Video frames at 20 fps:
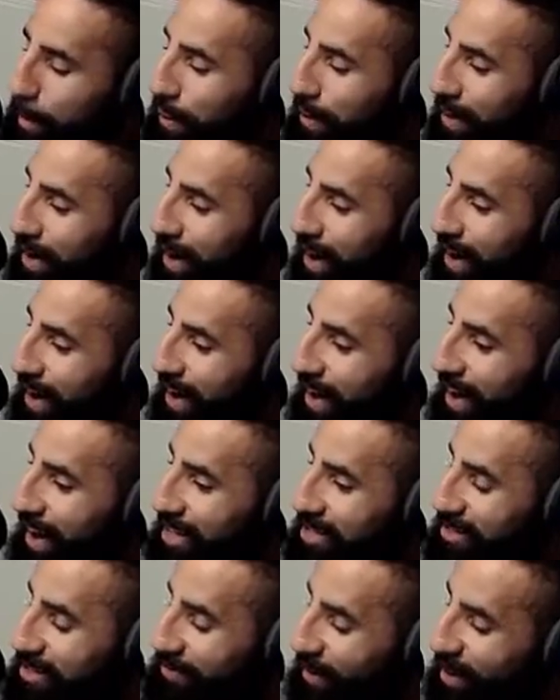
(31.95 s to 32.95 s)
But
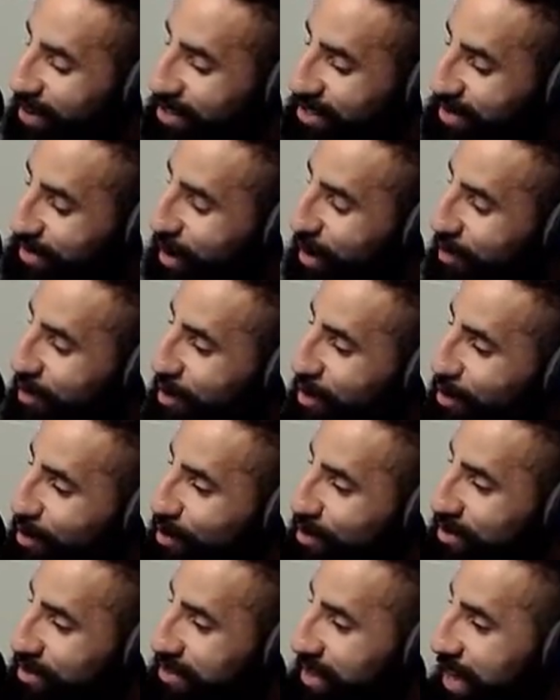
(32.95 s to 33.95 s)
as far as some other
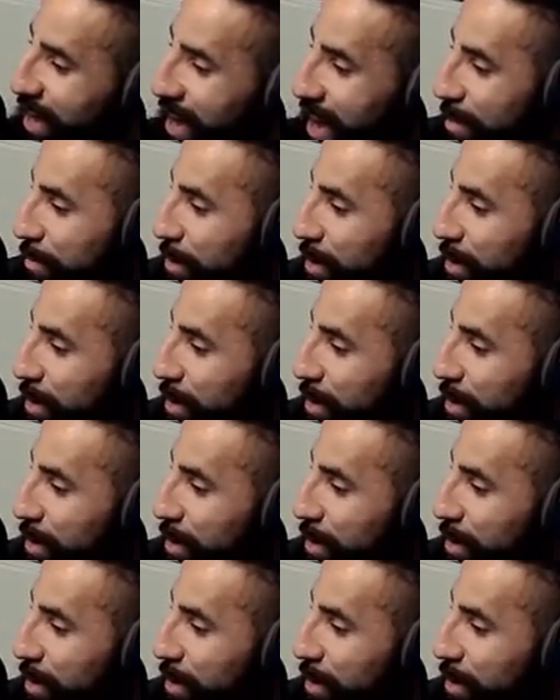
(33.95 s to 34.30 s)
news today,